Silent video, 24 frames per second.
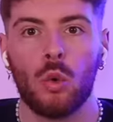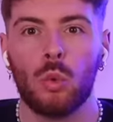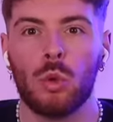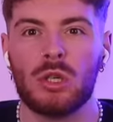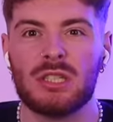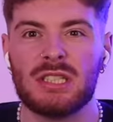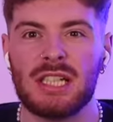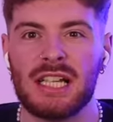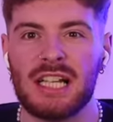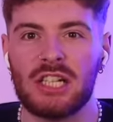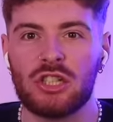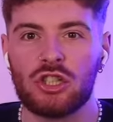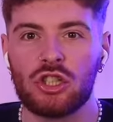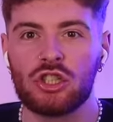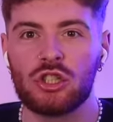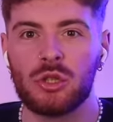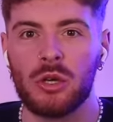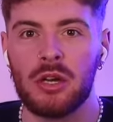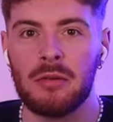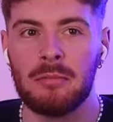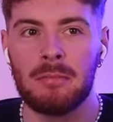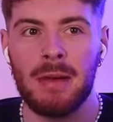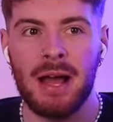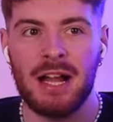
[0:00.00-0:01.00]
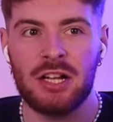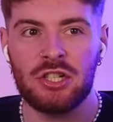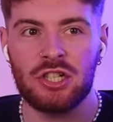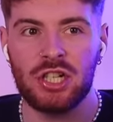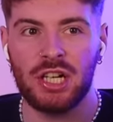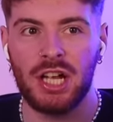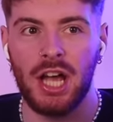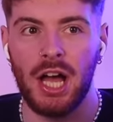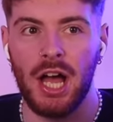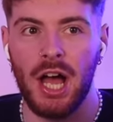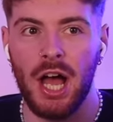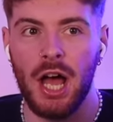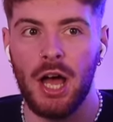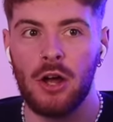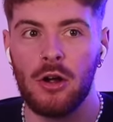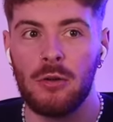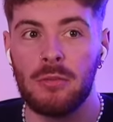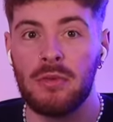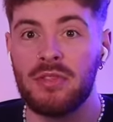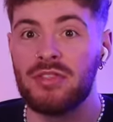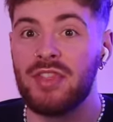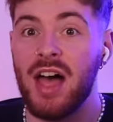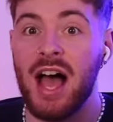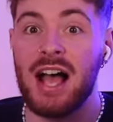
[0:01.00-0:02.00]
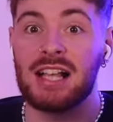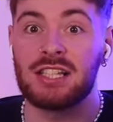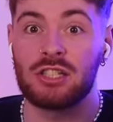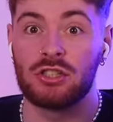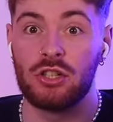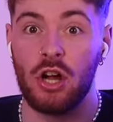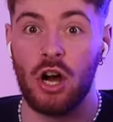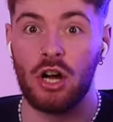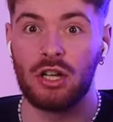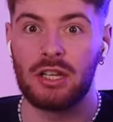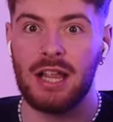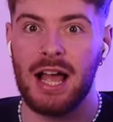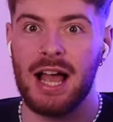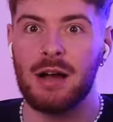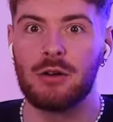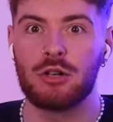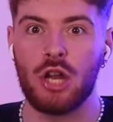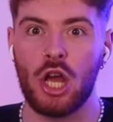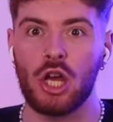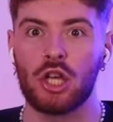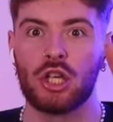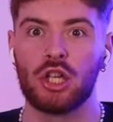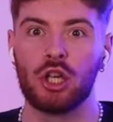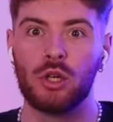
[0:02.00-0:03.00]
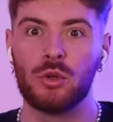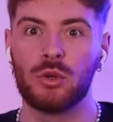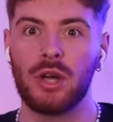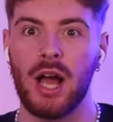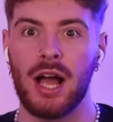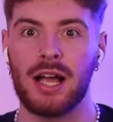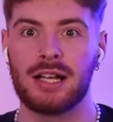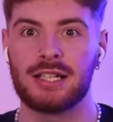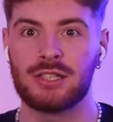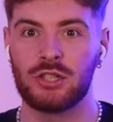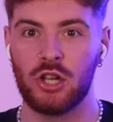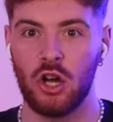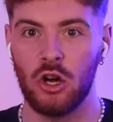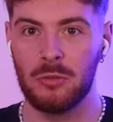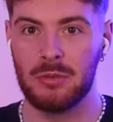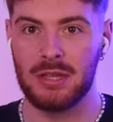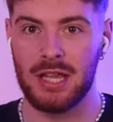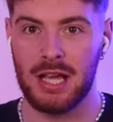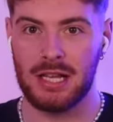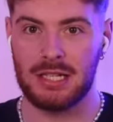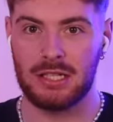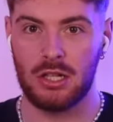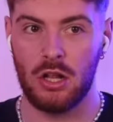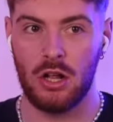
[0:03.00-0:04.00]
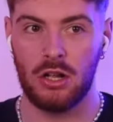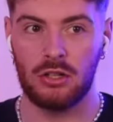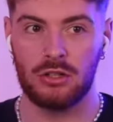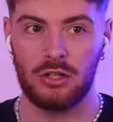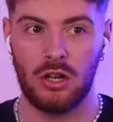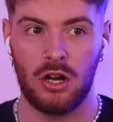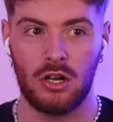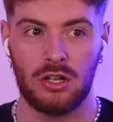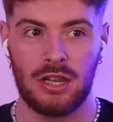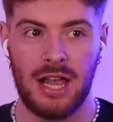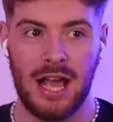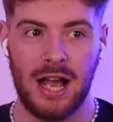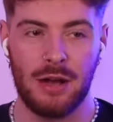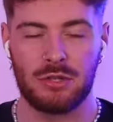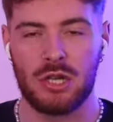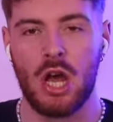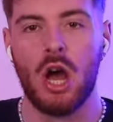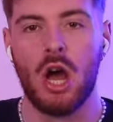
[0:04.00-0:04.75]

Was he just doing magic at home? That's not allowed. You guys told me that's not allowed.